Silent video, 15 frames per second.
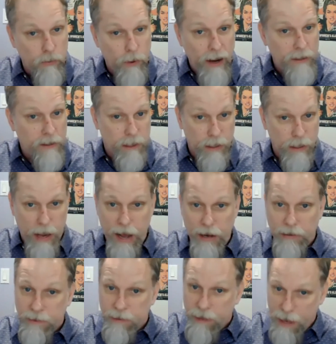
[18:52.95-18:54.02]
writes a lot
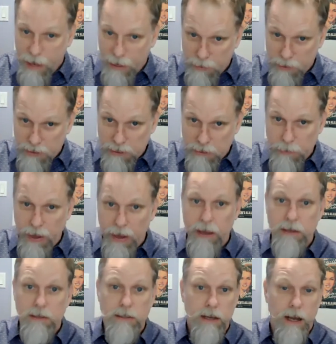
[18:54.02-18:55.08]
in the cannabis space.